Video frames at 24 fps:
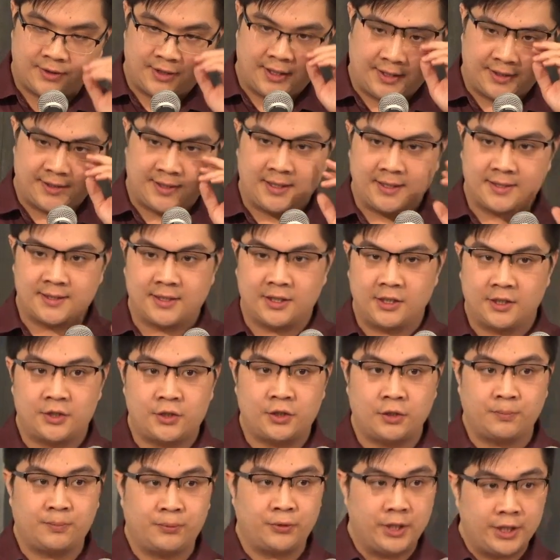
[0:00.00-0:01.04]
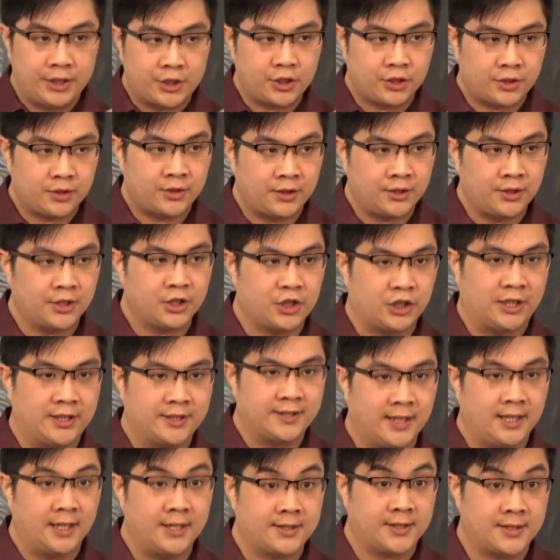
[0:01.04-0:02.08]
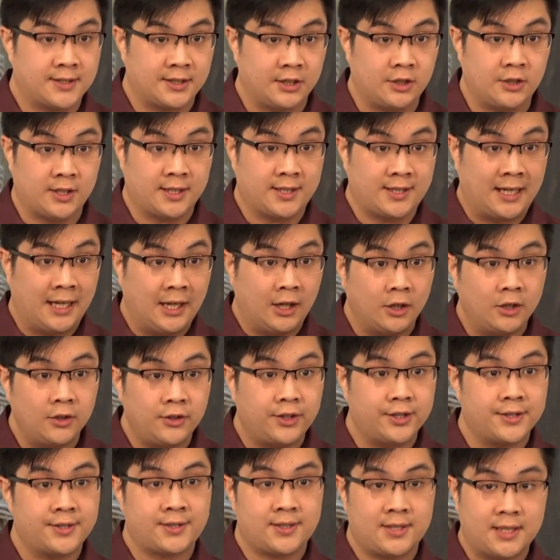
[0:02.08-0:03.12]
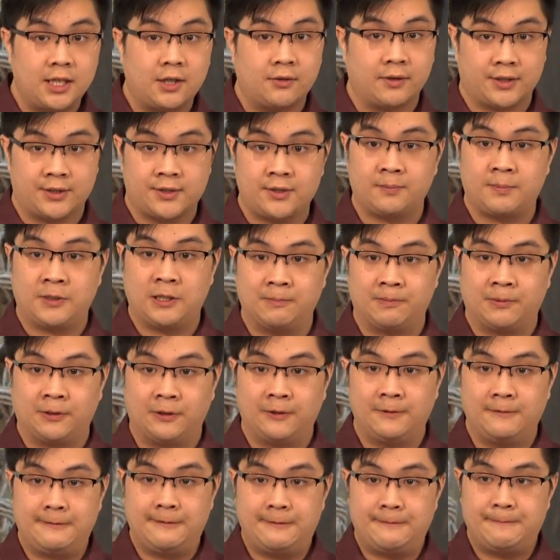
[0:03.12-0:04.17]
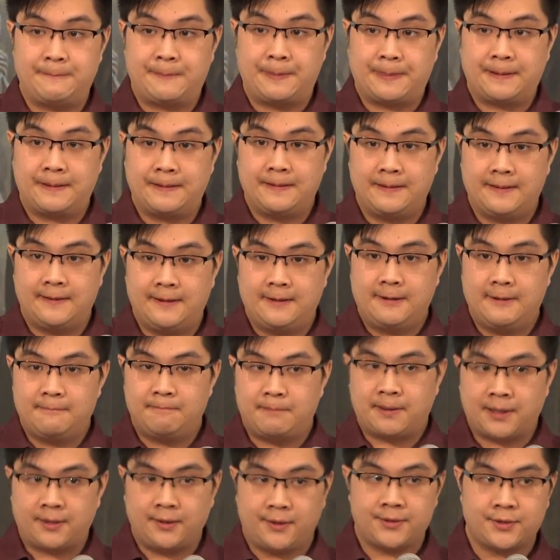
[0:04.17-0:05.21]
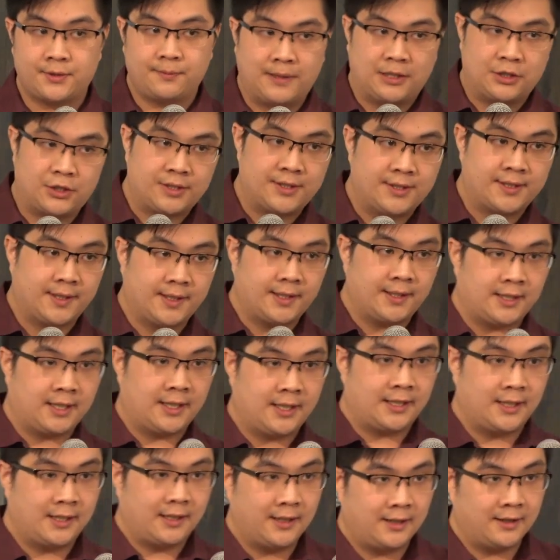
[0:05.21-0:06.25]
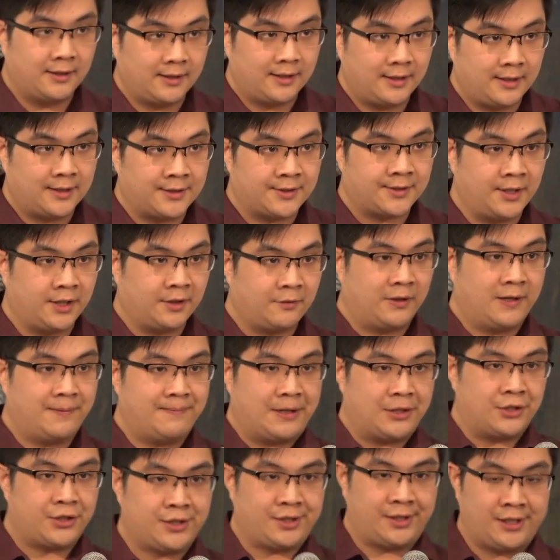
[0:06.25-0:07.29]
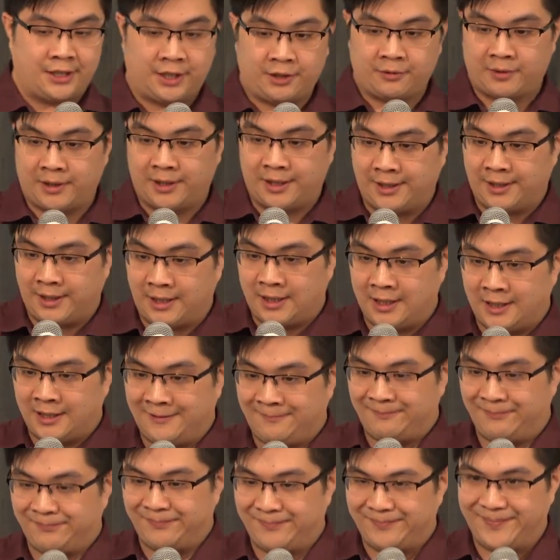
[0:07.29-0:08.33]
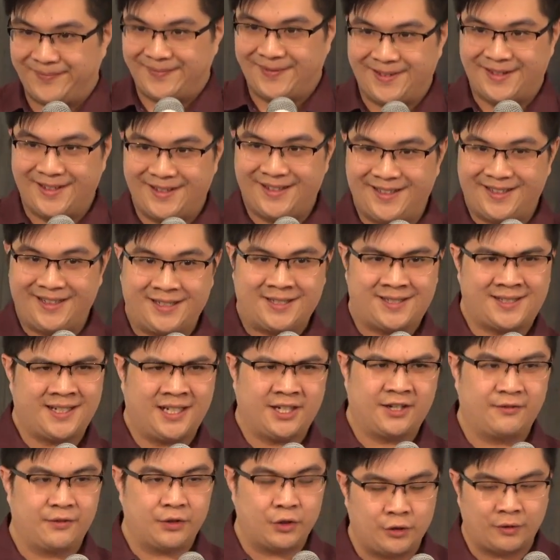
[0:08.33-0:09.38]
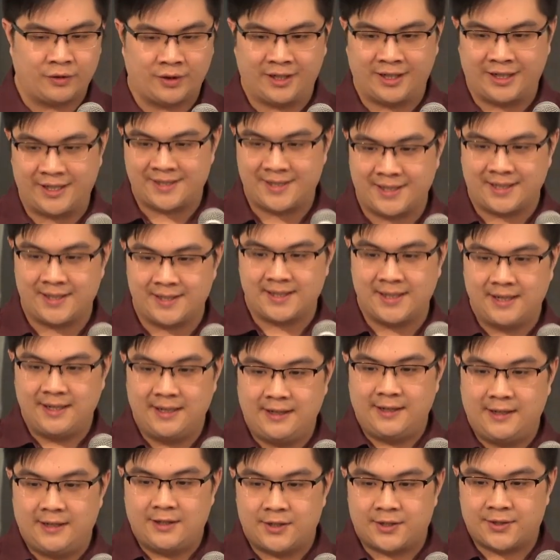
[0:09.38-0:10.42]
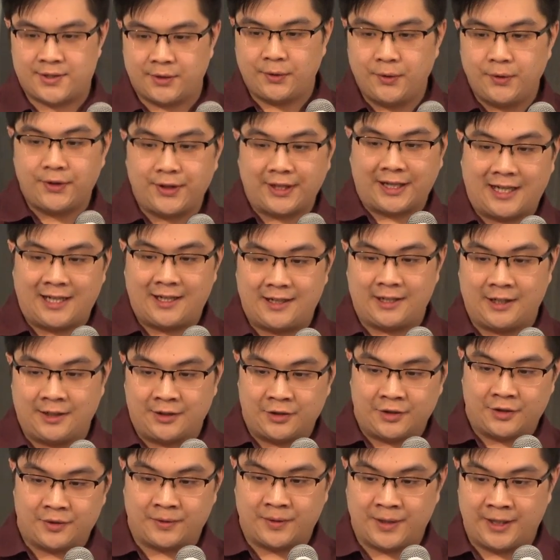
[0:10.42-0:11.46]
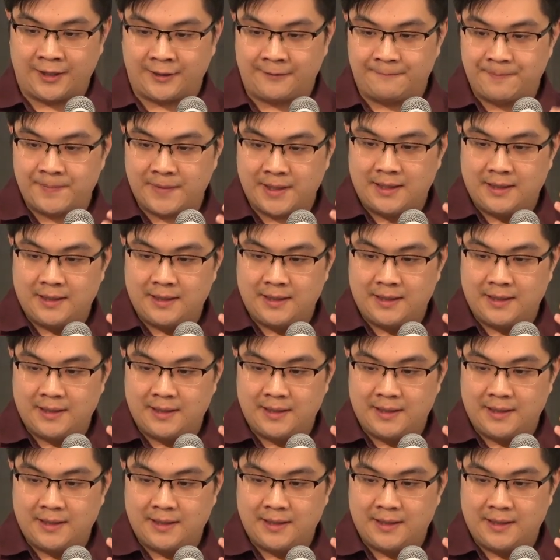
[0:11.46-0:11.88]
things. He's there to preach to the Gentiles. He's there to tell this secret to people. But he also mentions something that is not quite mentioned anywhere else, is kind of newer. And he says, so that, in green,